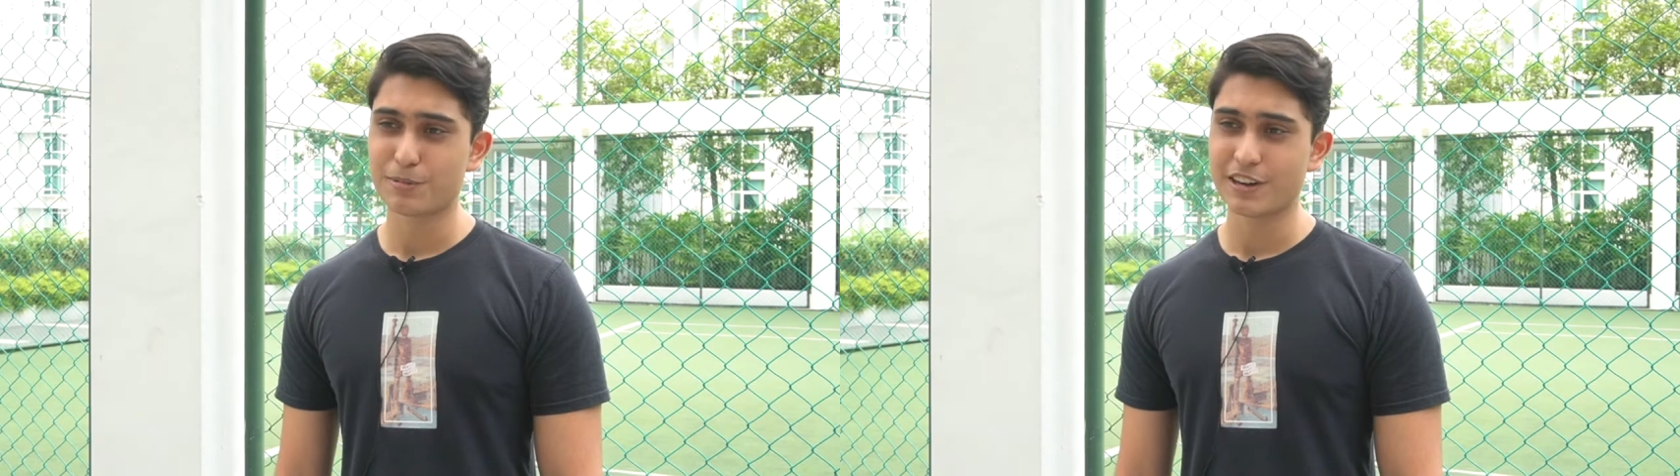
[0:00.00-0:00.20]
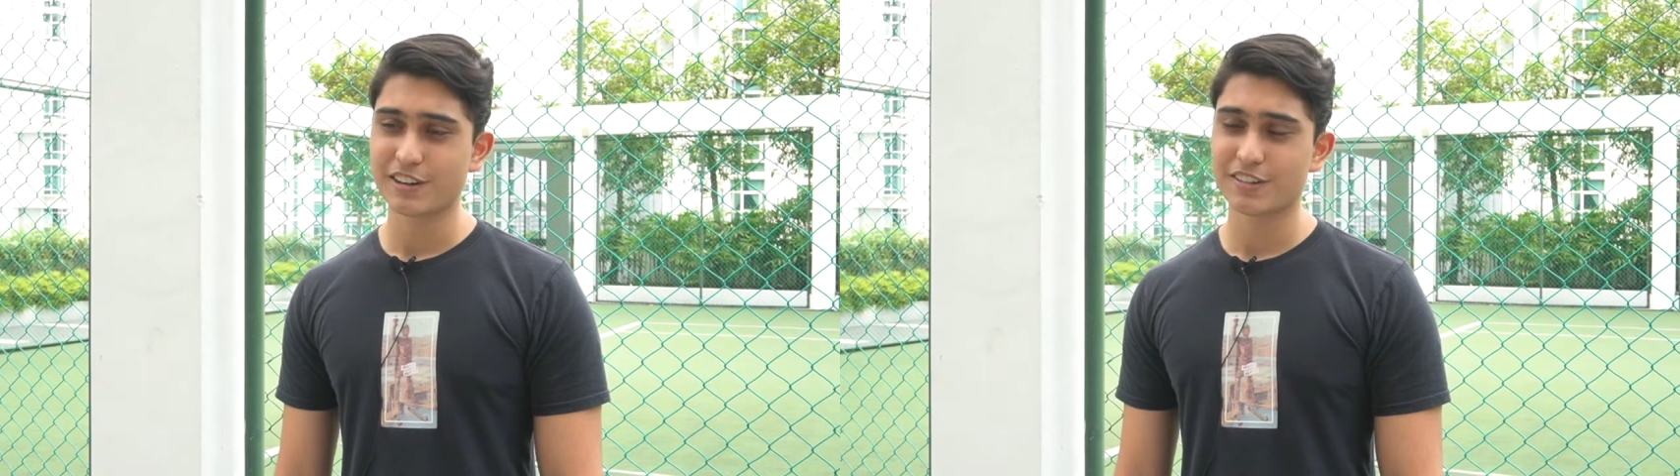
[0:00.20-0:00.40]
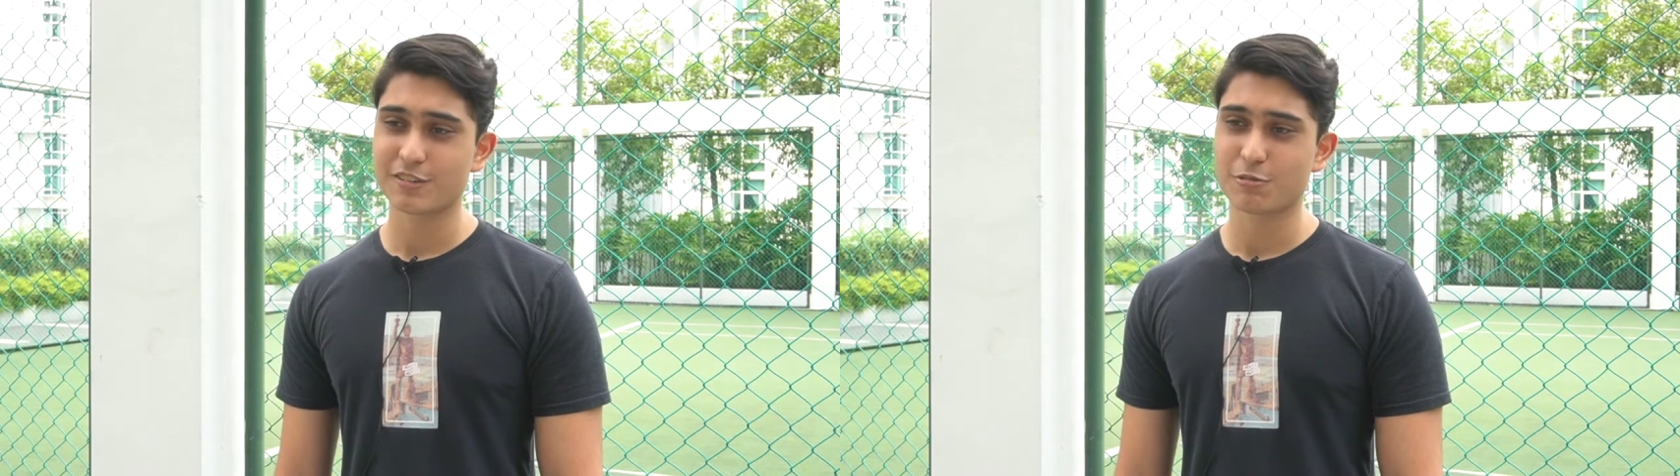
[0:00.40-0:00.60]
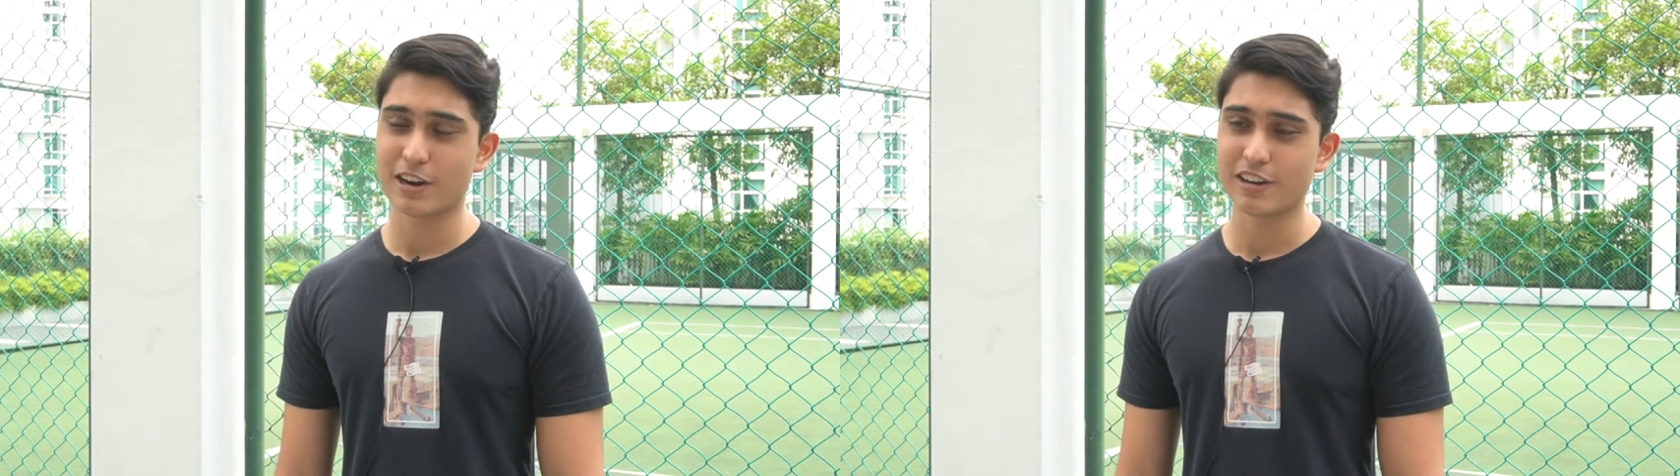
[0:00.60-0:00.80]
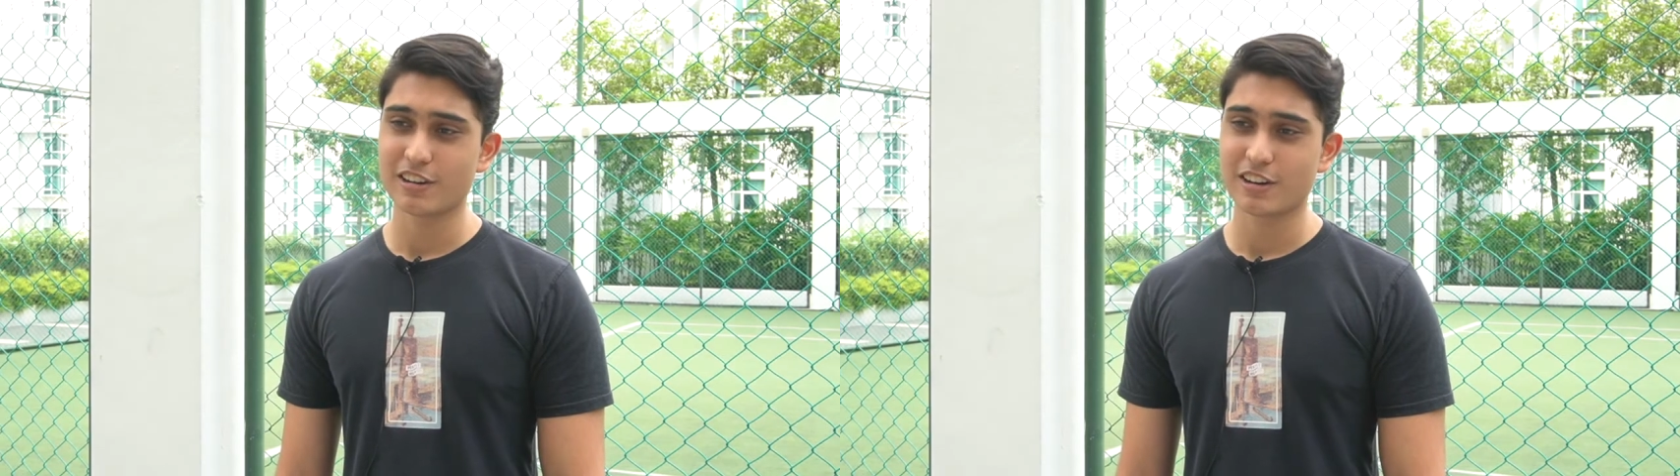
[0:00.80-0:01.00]
brings
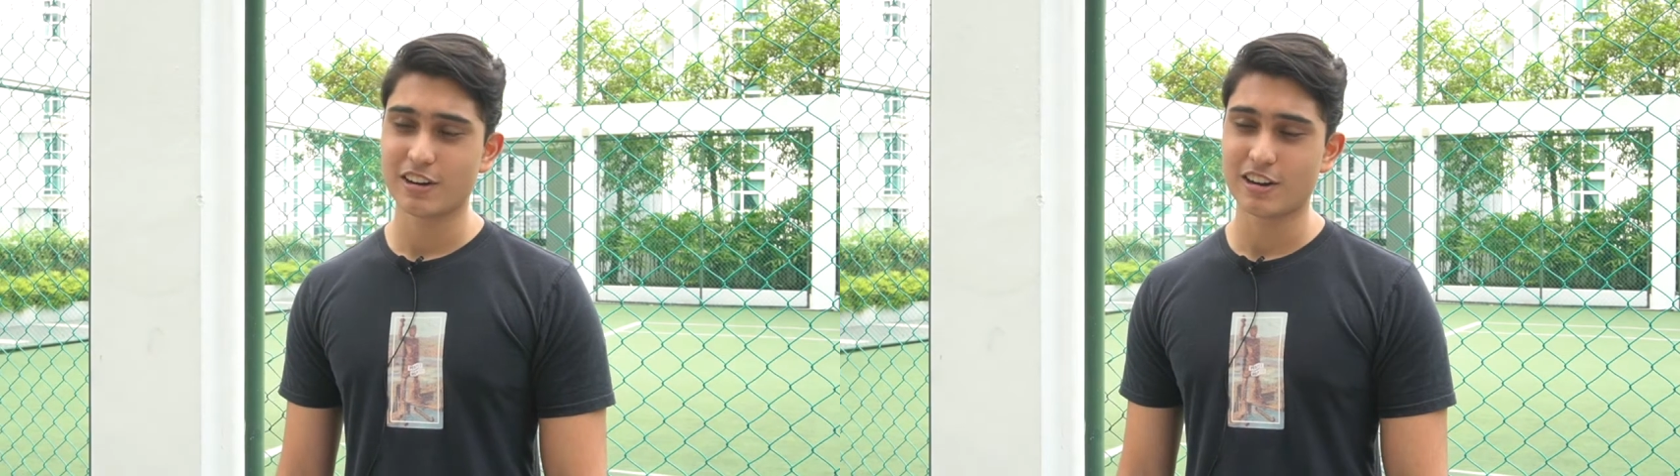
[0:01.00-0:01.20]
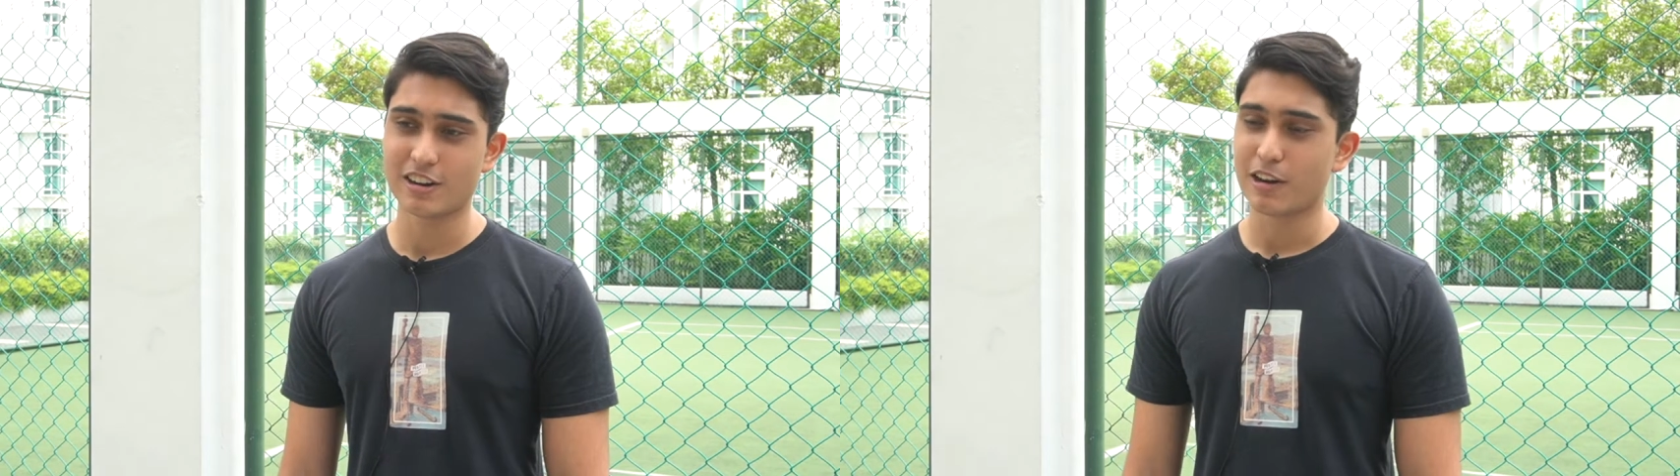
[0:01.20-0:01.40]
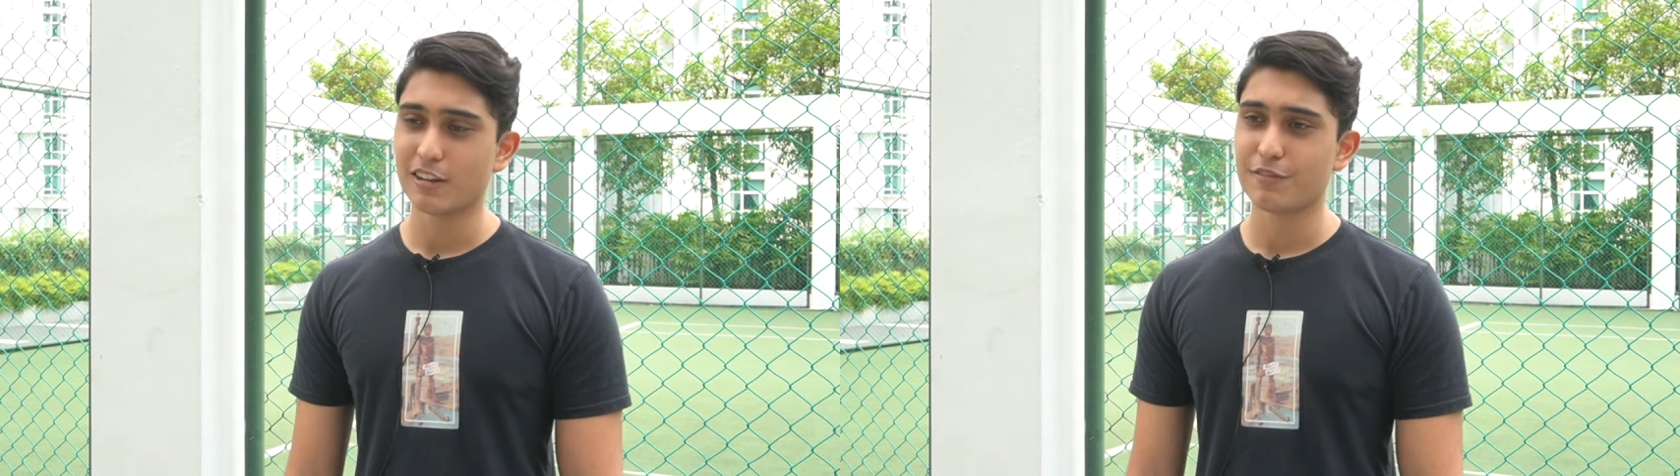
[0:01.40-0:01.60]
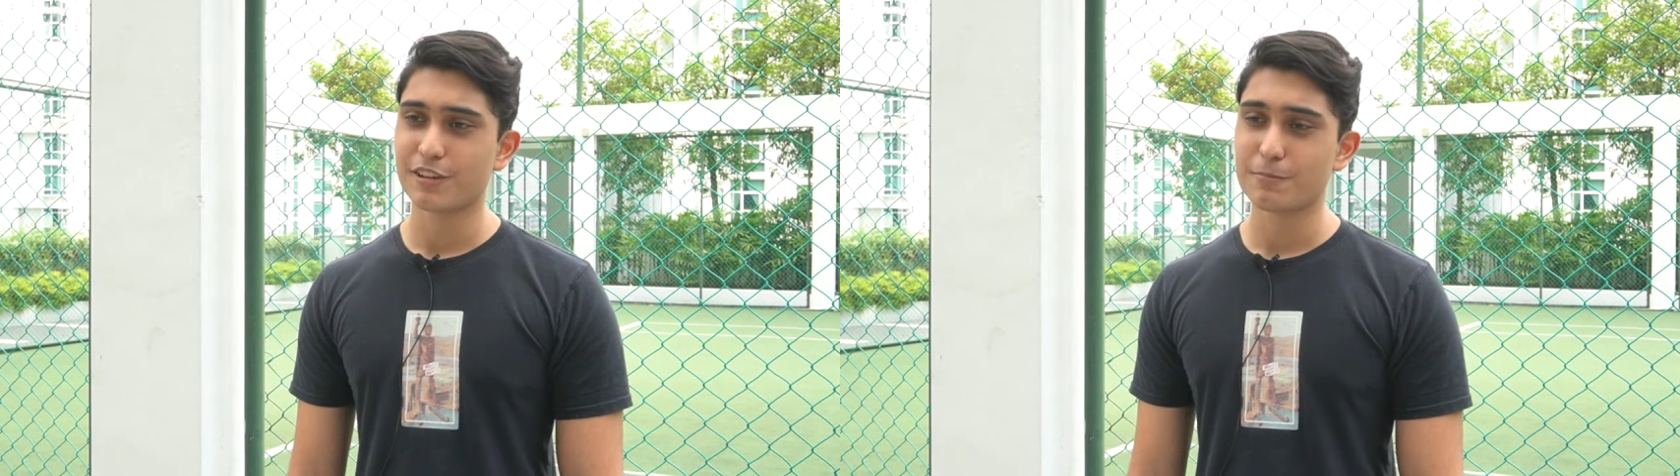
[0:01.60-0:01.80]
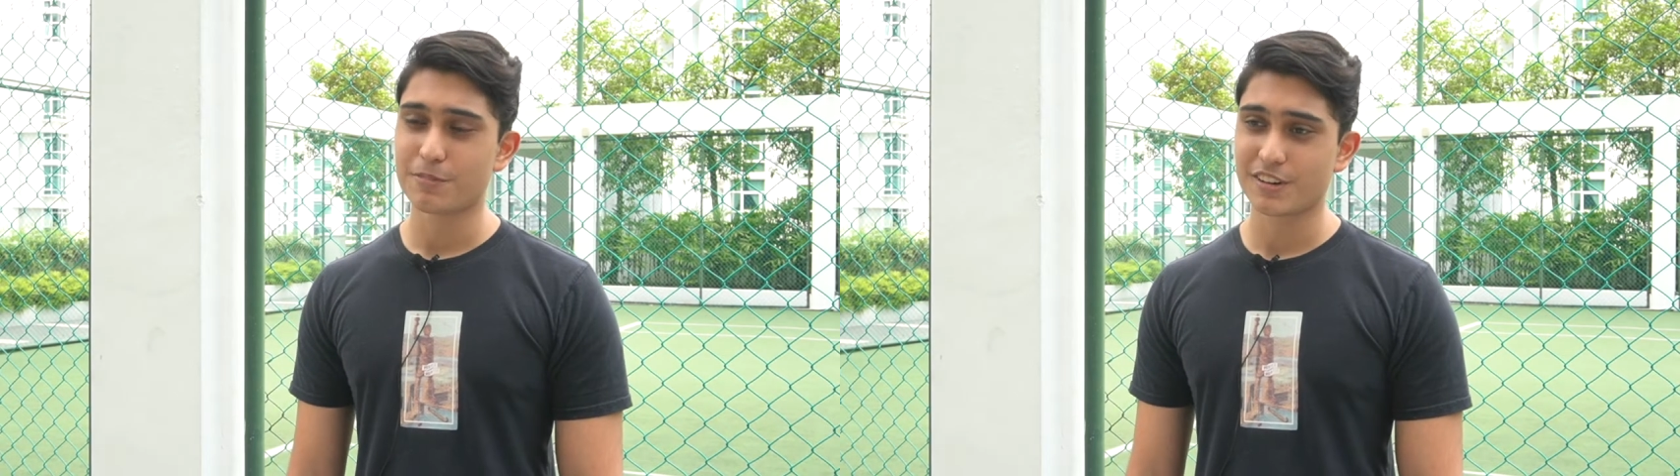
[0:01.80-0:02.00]
quite a
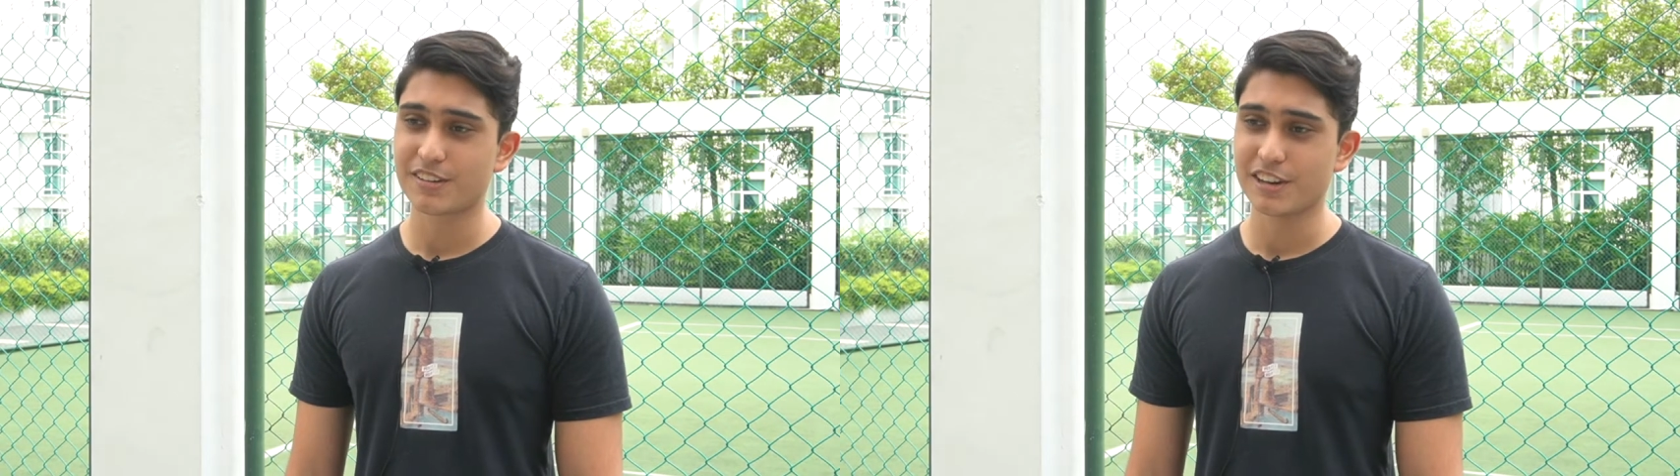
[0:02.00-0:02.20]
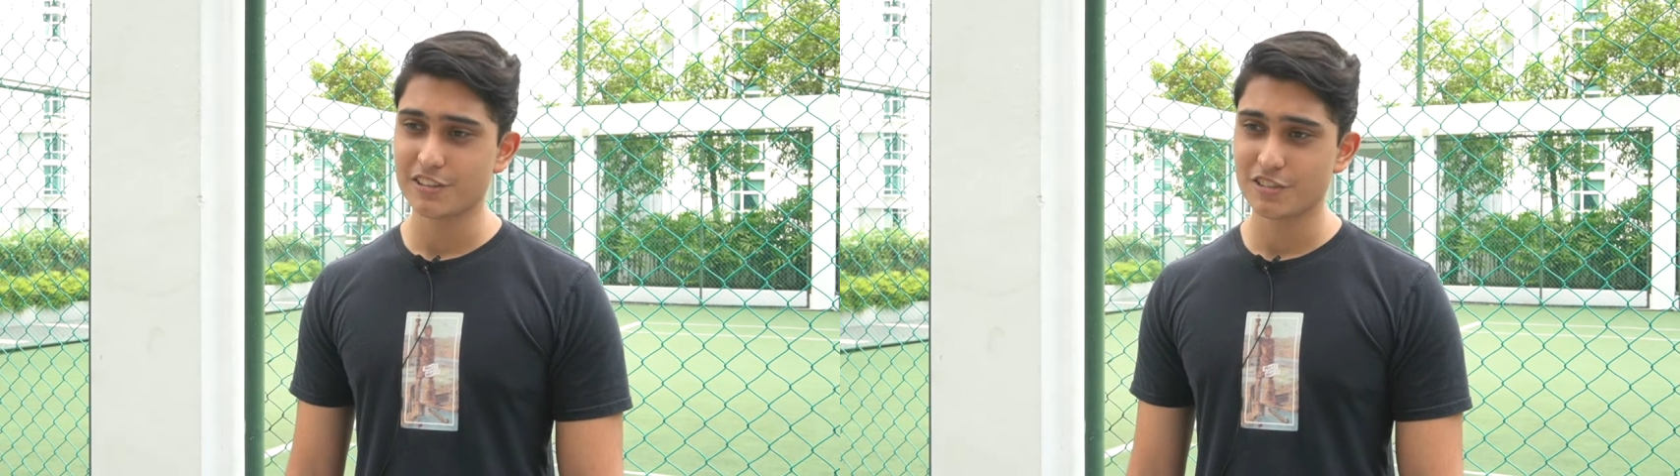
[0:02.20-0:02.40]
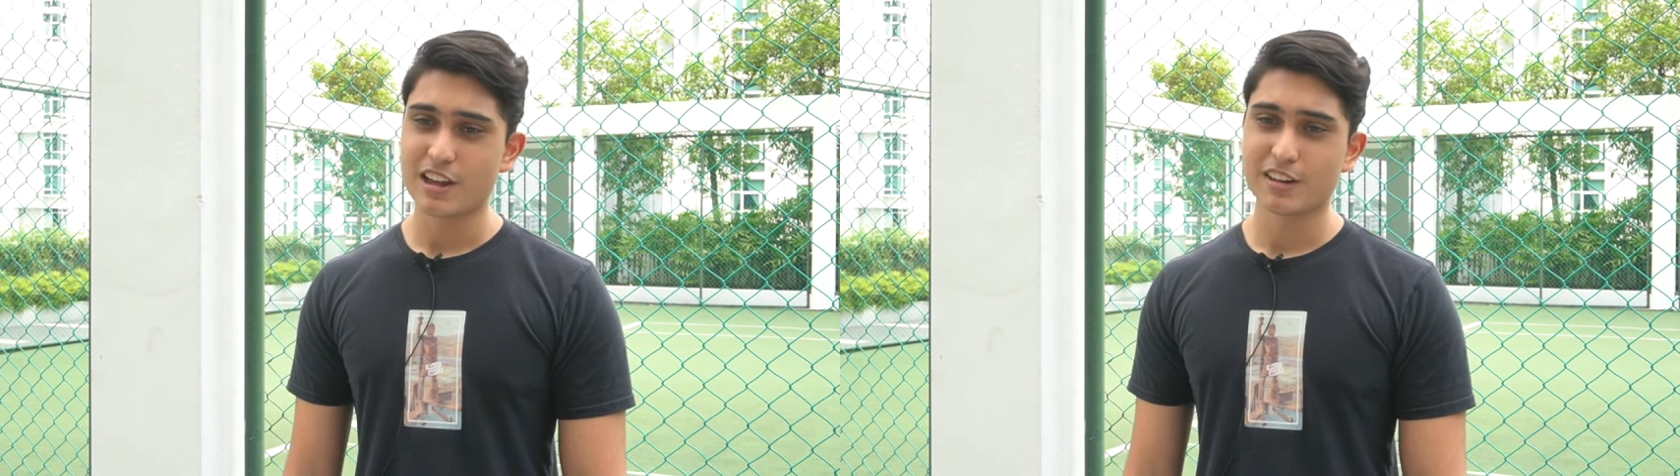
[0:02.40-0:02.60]
relevant prestige,